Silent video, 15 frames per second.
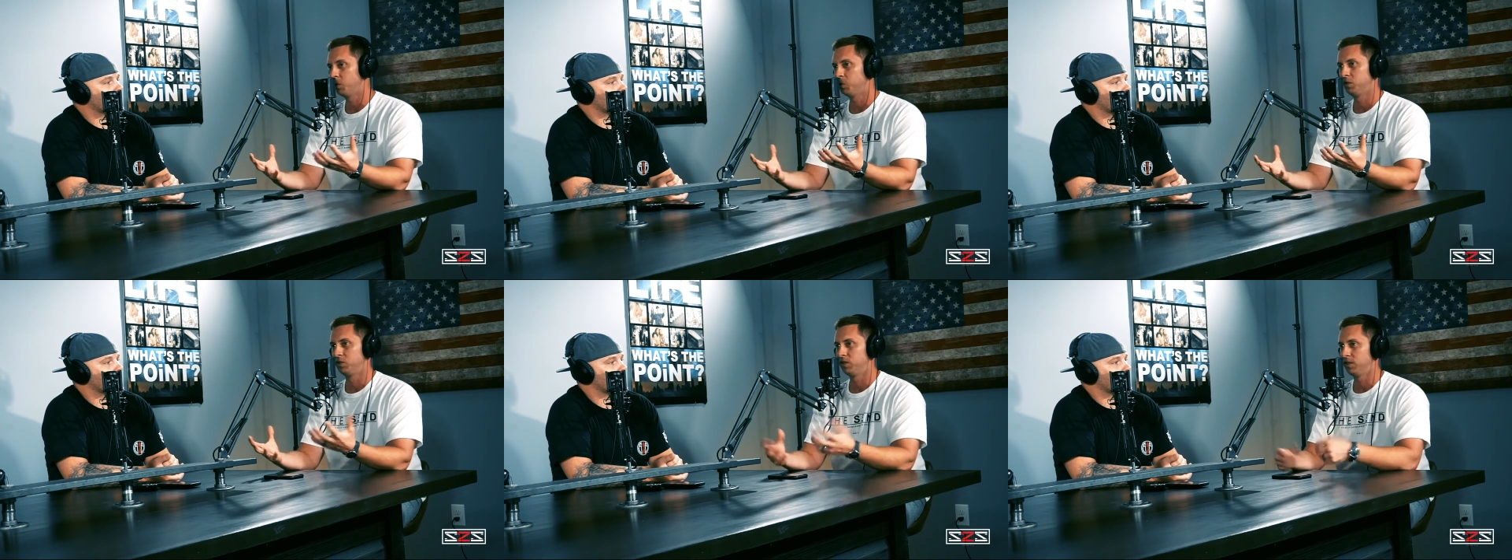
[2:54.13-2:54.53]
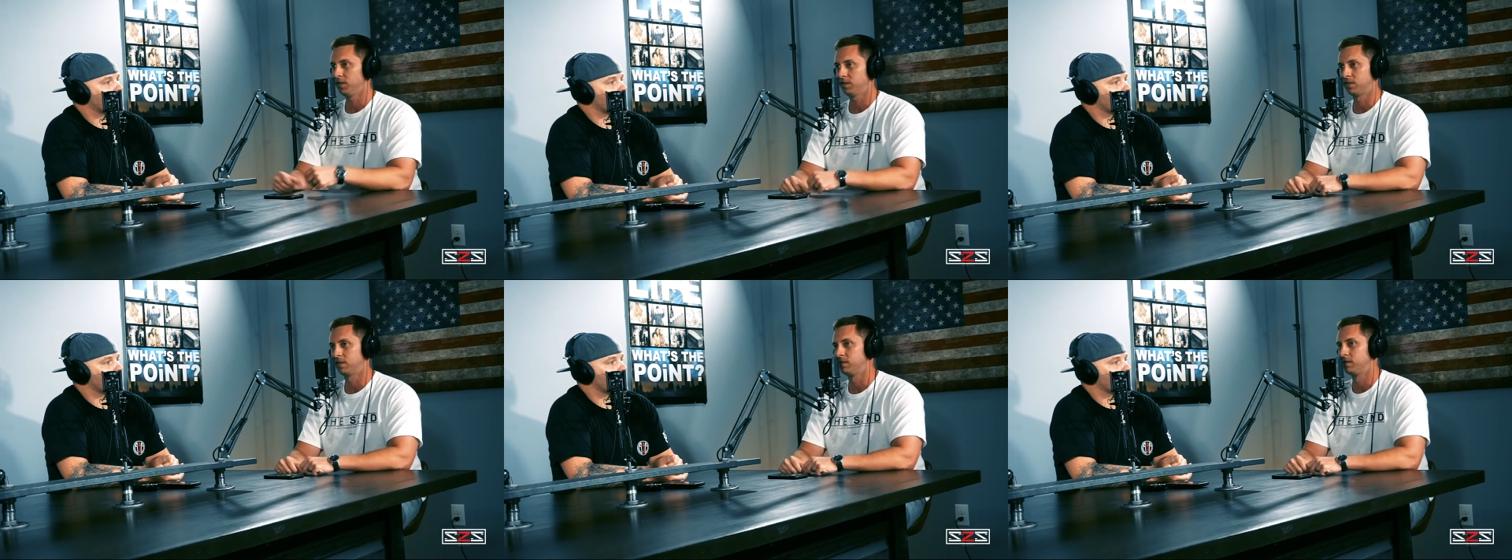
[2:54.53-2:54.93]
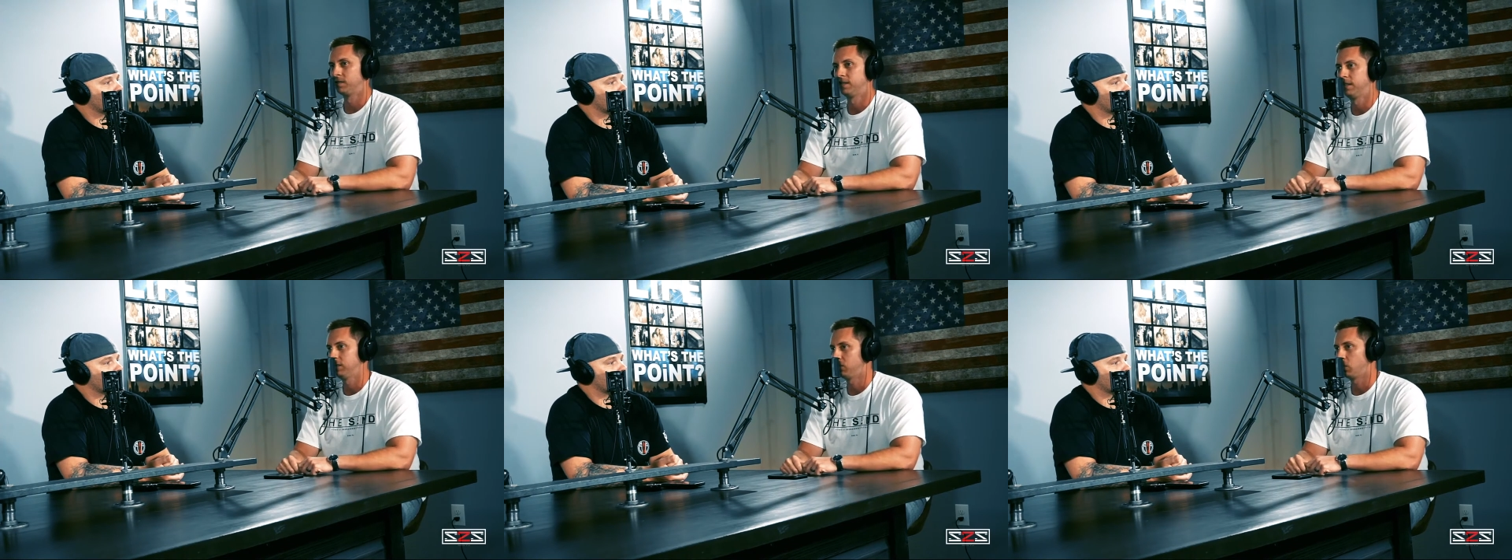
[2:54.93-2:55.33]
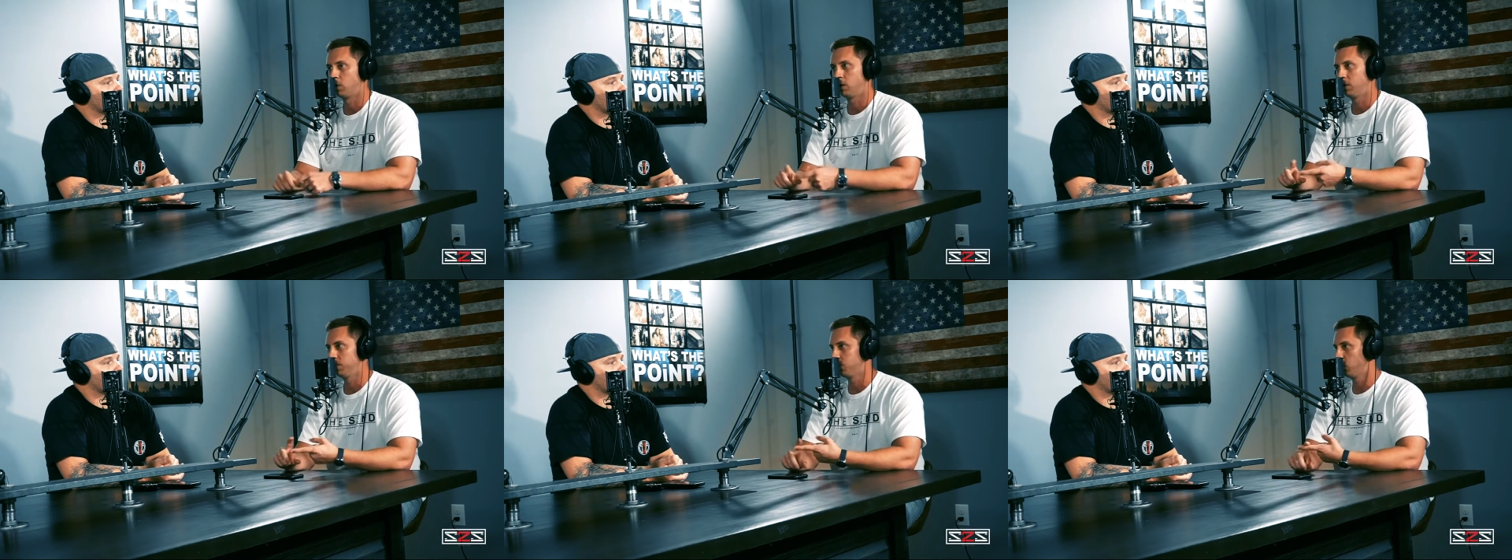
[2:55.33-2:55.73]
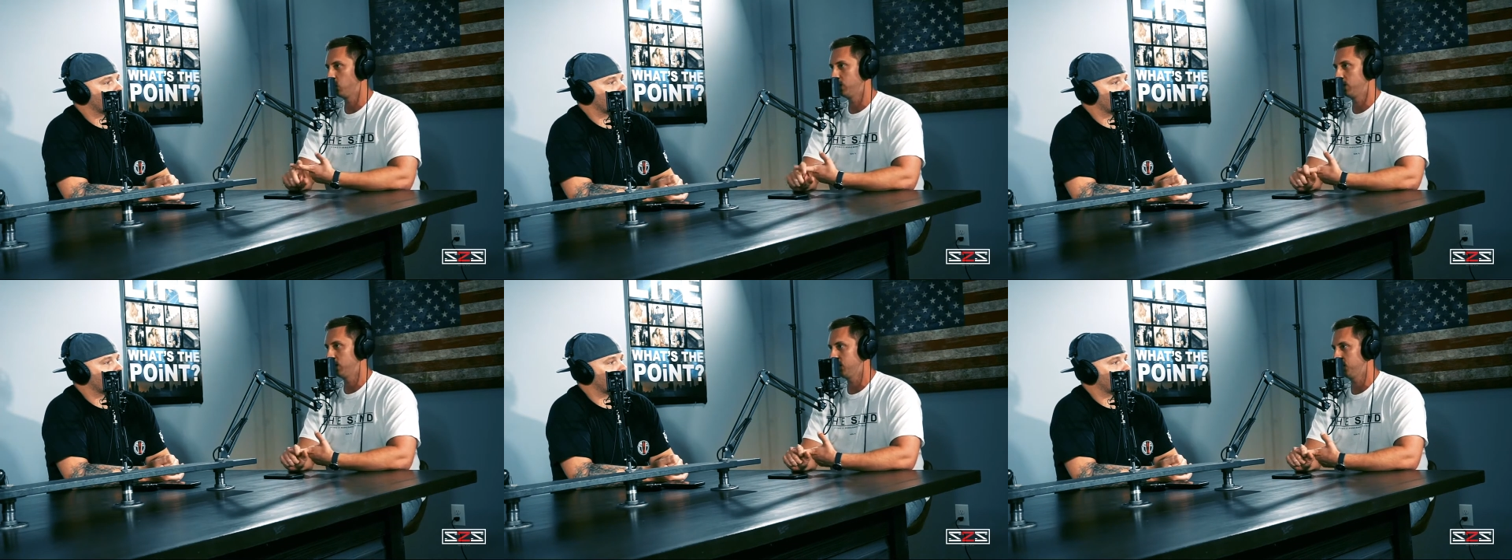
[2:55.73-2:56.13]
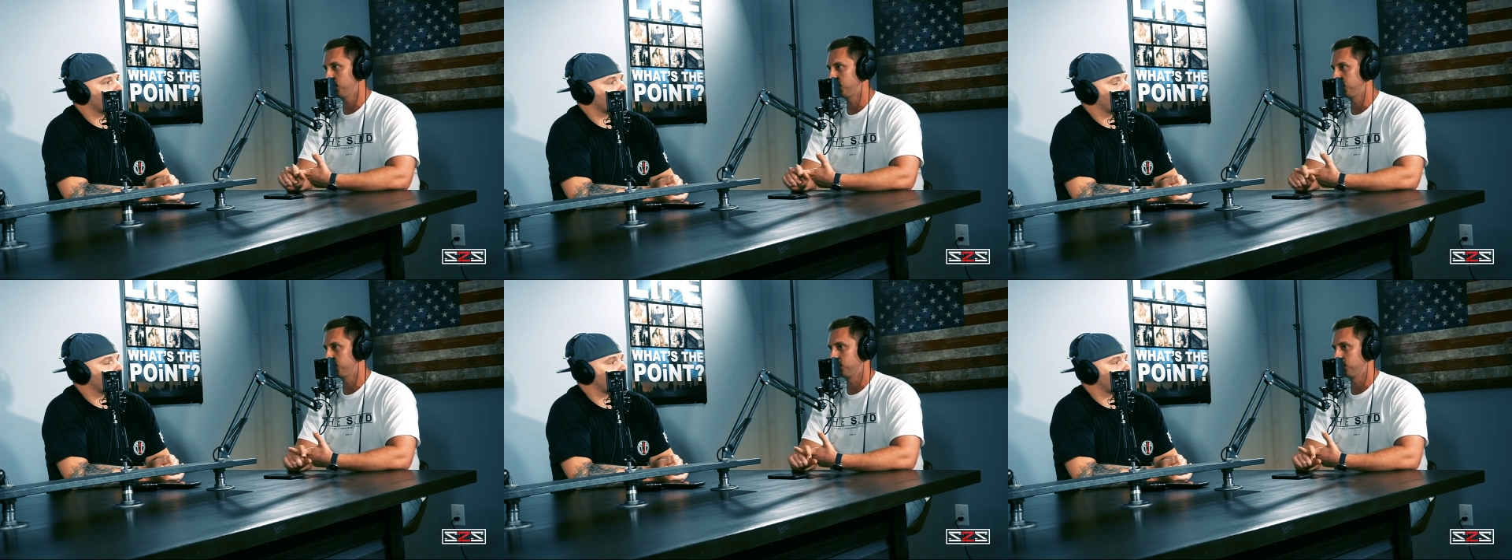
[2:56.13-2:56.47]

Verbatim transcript: was just totally void of